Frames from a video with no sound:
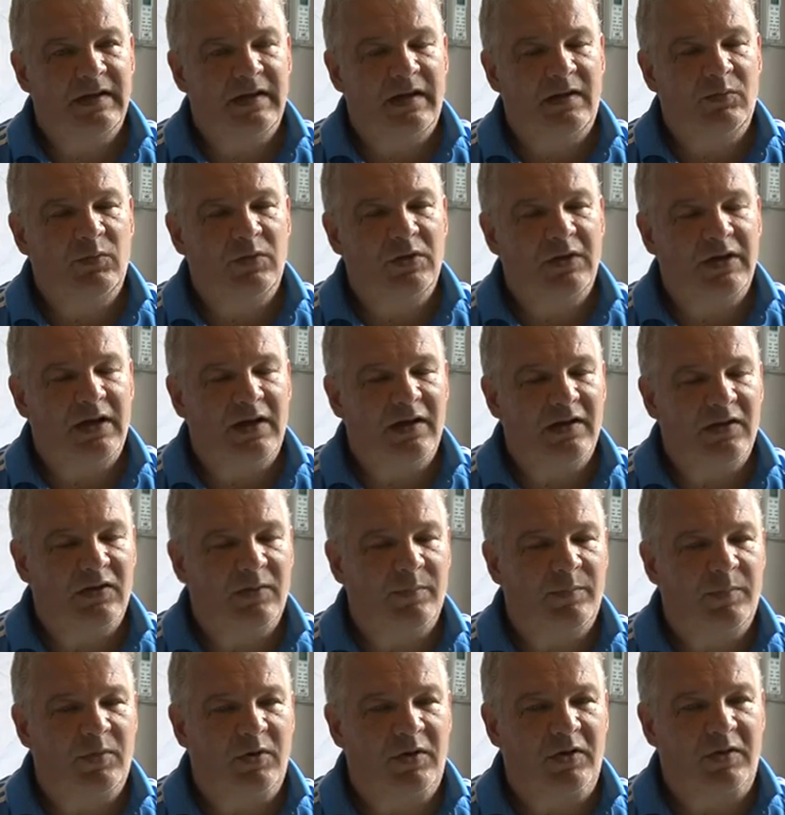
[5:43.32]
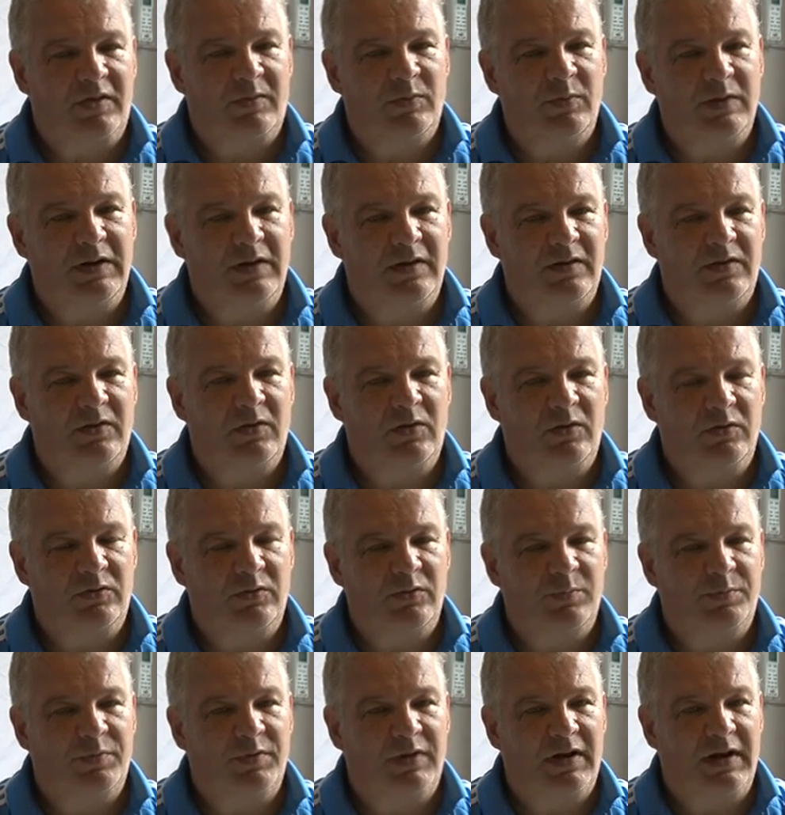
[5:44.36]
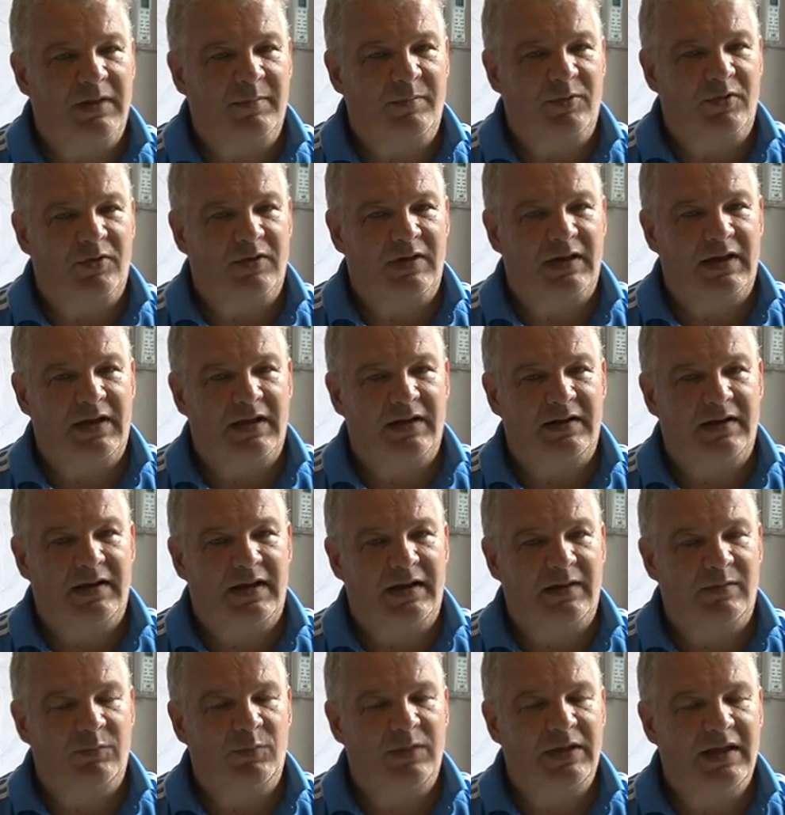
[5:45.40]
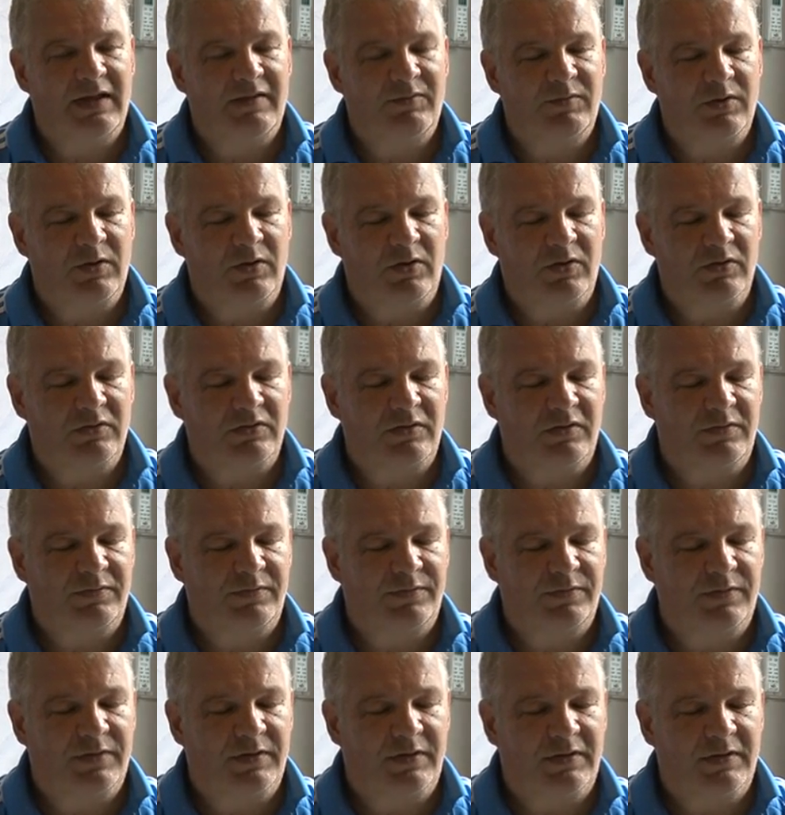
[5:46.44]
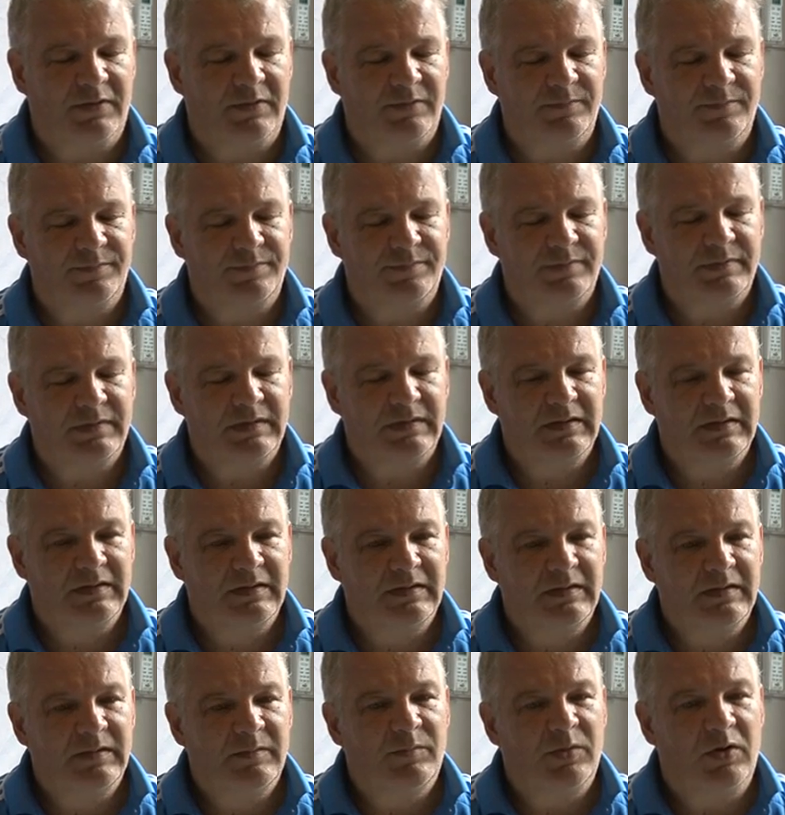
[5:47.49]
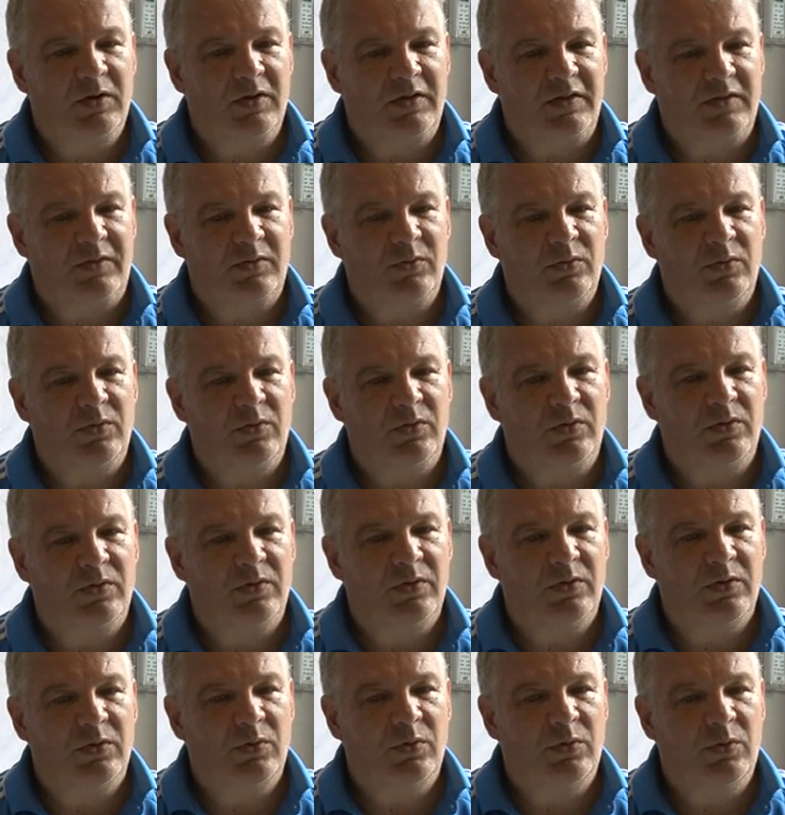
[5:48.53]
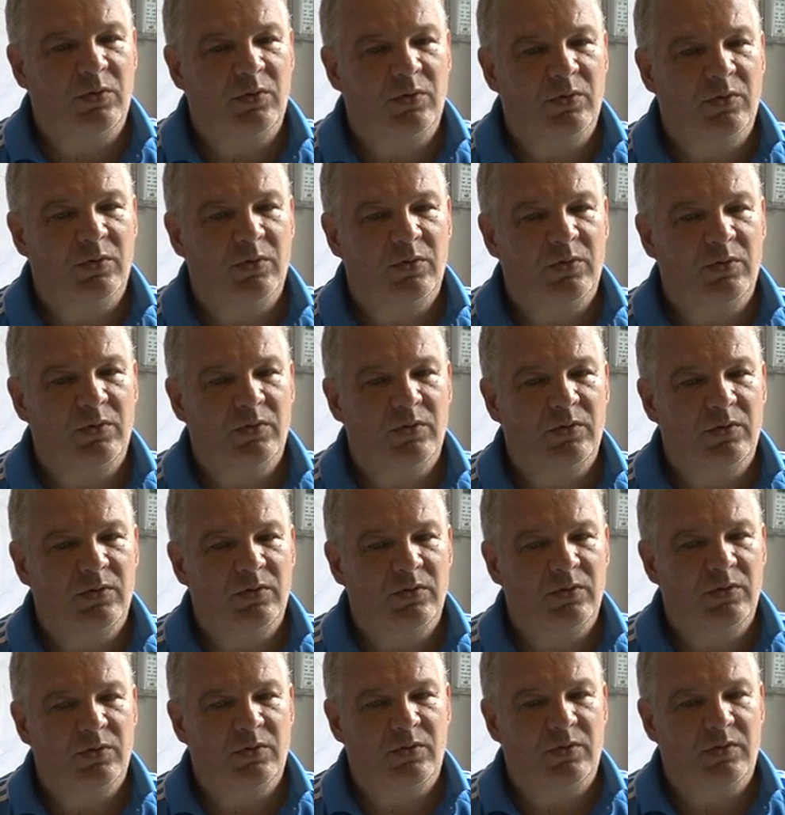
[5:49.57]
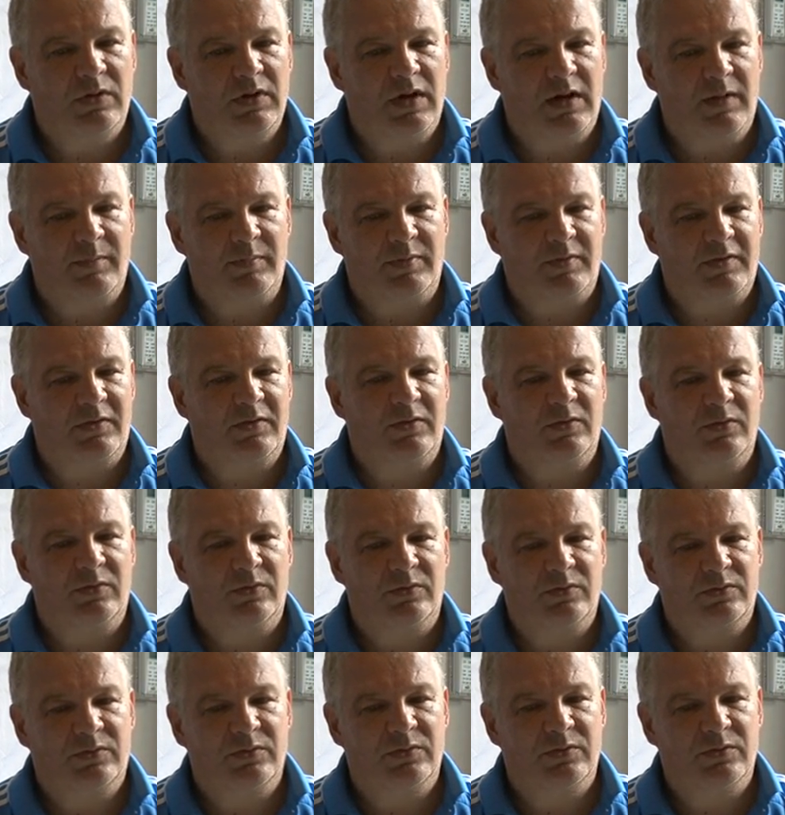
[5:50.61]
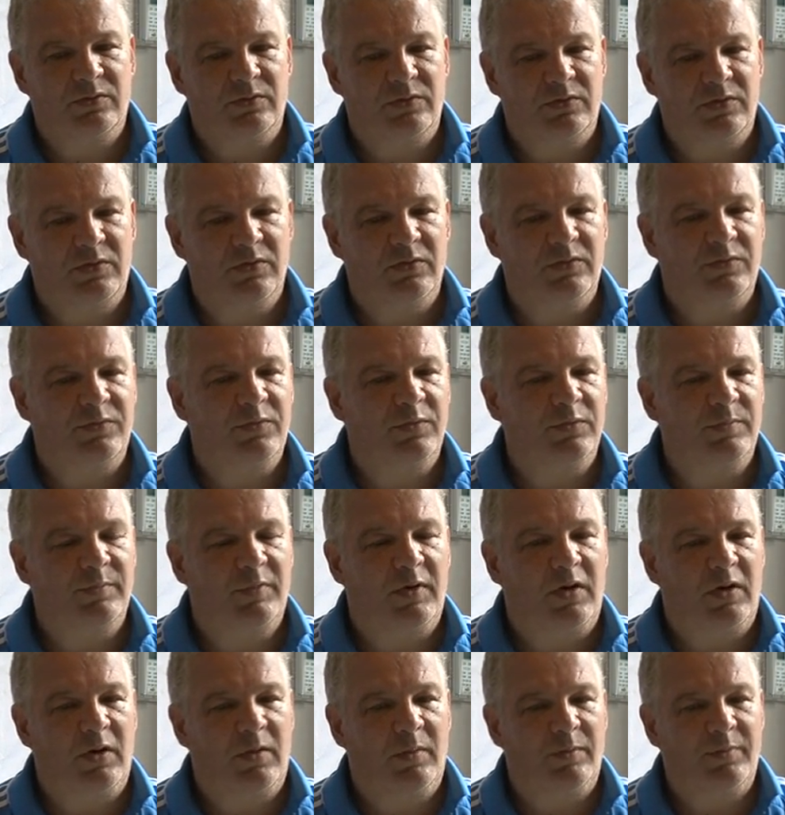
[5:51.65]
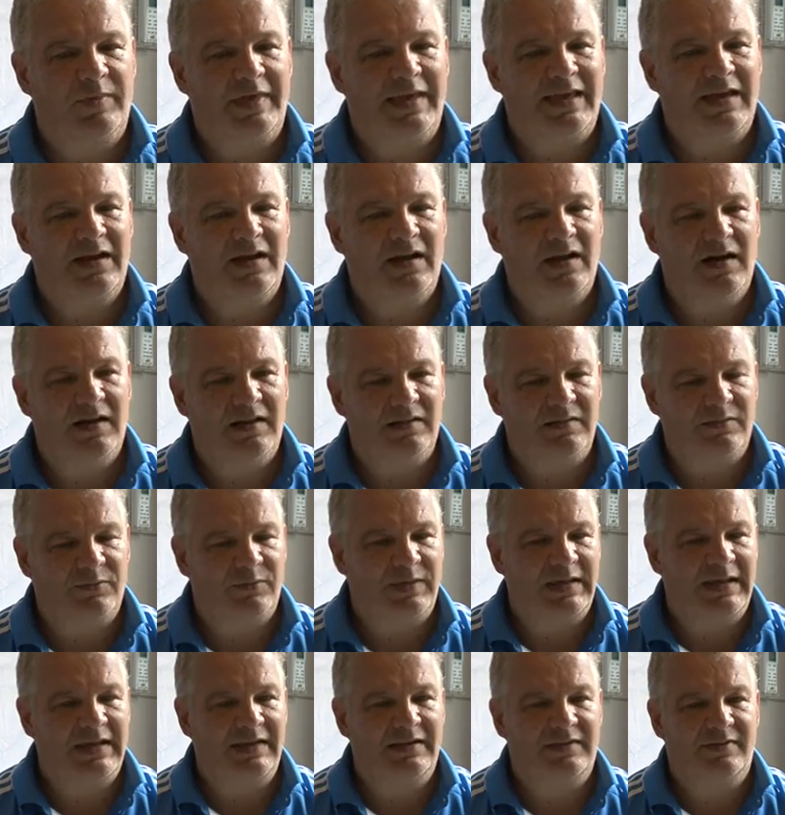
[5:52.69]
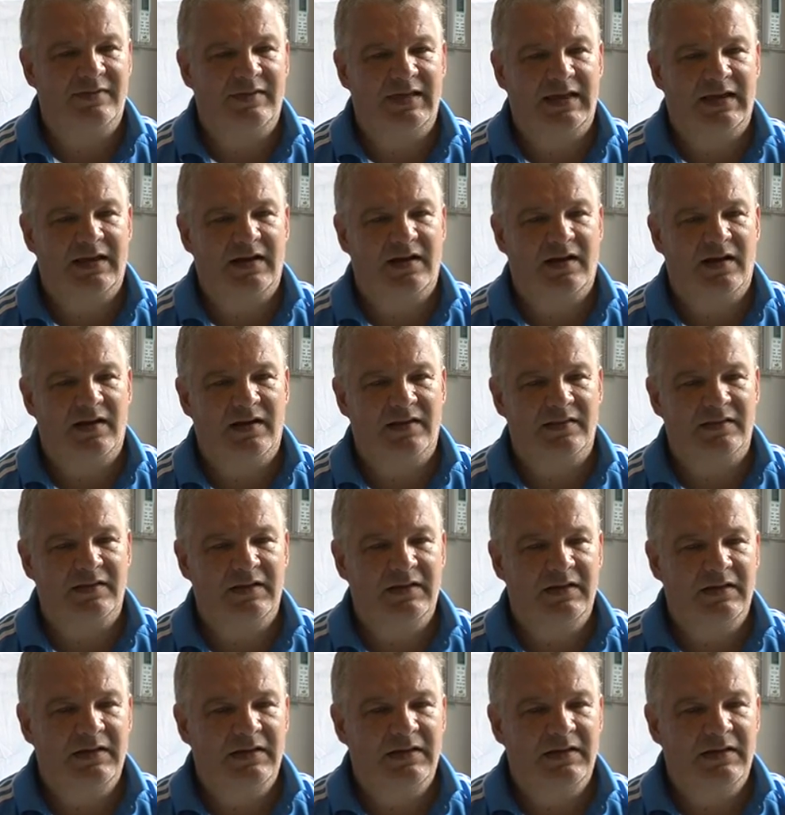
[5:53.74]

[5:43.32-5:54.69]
Our younger boys will go to primary, and we have a lot of boys who comes to Youth Football Home. They can't read, they can't